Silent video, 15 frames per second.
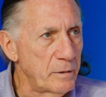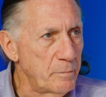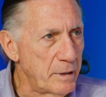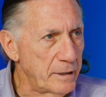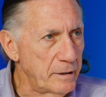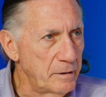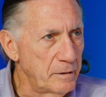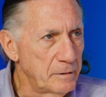
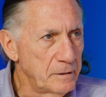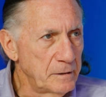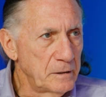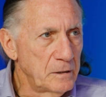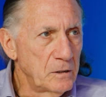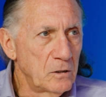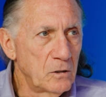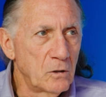Embedded. Okay.
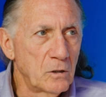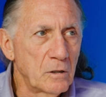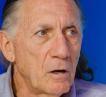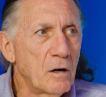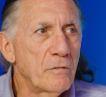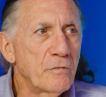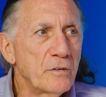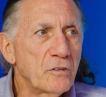Or
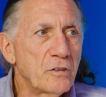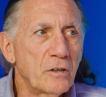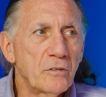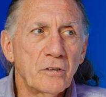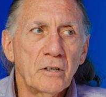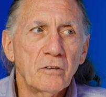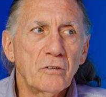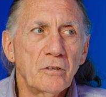Office
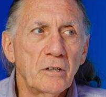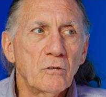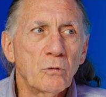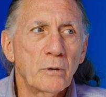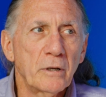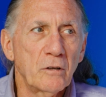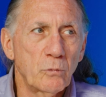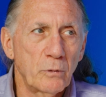LTSC
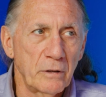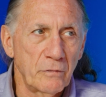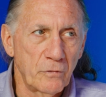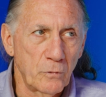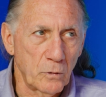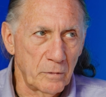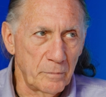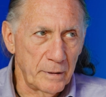
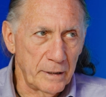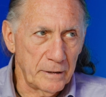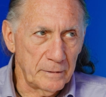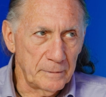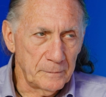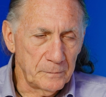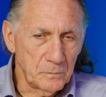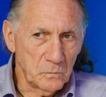2024
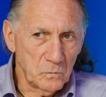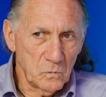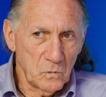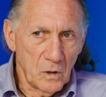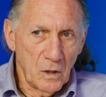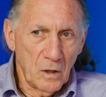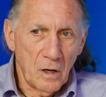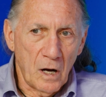Embedded.
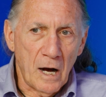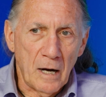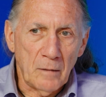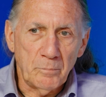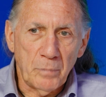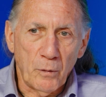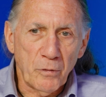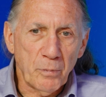
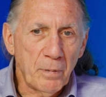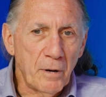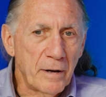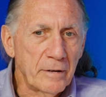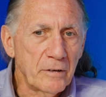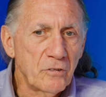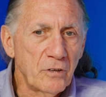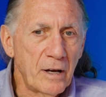Both products